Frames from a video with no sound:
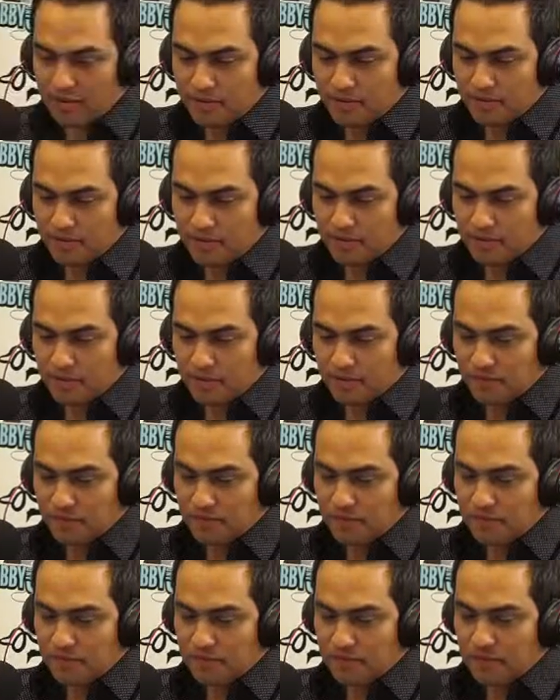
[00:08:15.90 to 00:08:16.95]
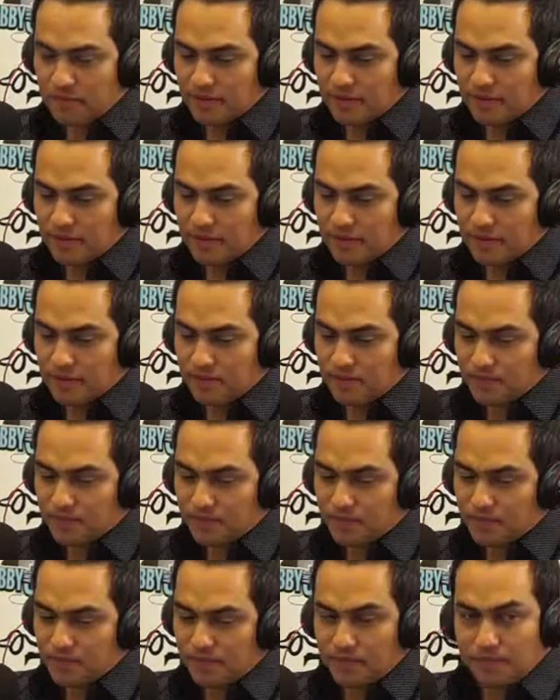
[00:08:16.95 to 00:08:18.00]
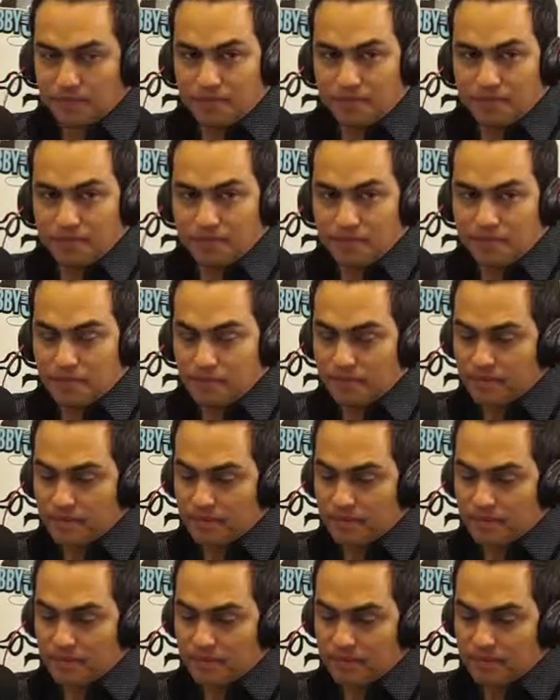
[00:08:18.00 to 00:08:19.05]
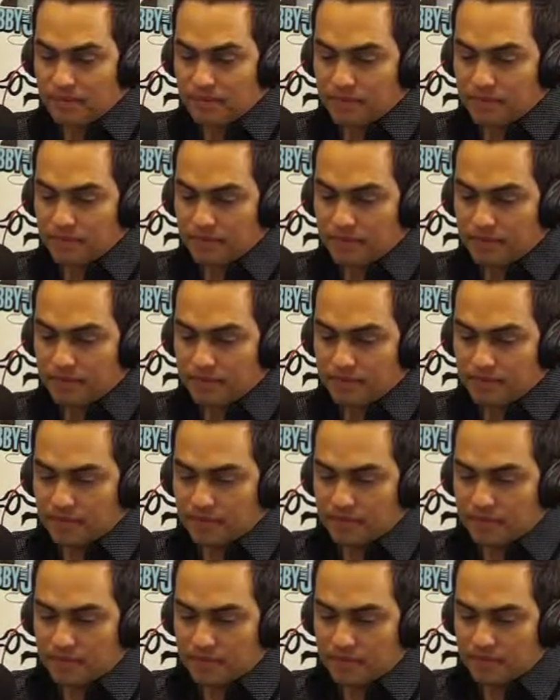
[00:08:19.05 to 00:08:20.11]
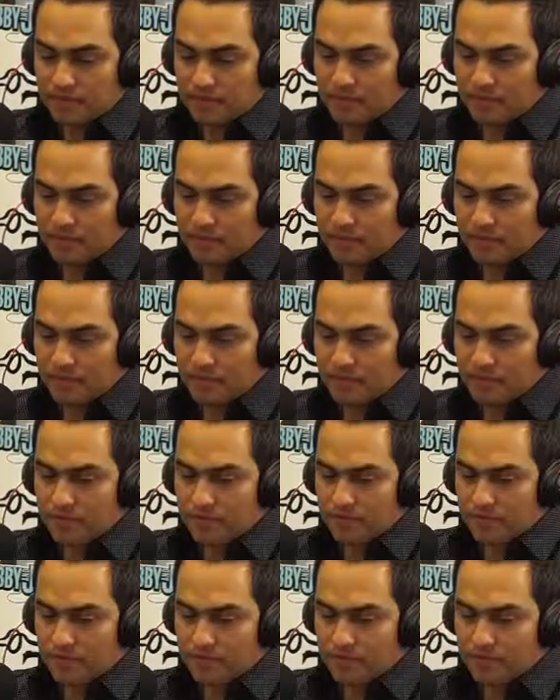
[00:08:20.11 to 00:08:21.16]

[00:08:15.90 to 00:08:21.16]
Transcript: The person shown says nothing.